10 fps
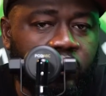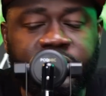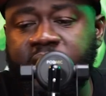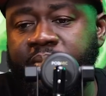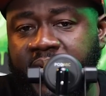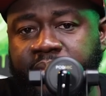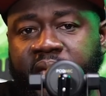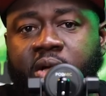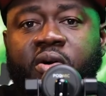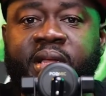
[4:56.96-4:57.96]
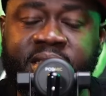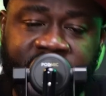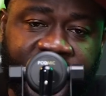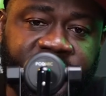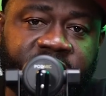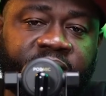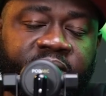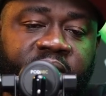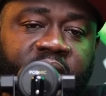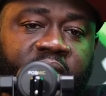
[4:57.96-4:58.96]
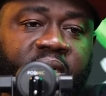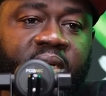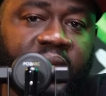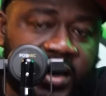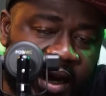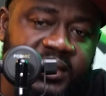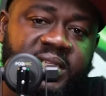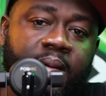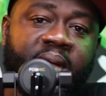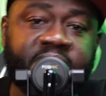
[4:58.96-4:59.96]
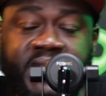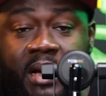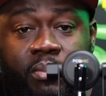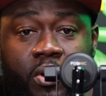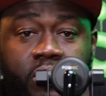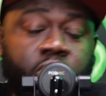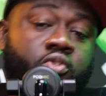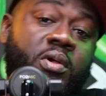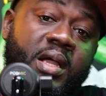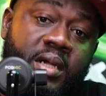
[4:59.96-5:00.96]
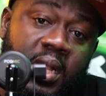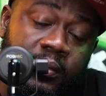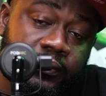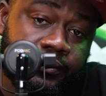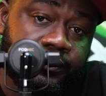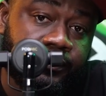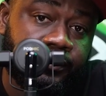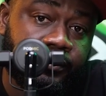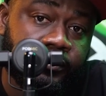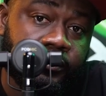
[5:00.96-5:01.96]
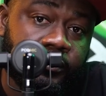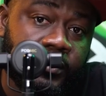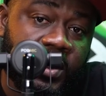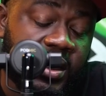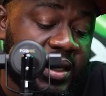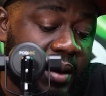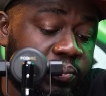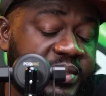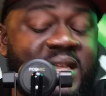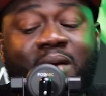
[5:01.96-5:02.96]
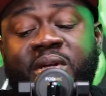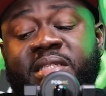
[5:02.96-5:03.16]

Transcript: who is the money maker or the executive na chama tia block no so kakra. Na tia we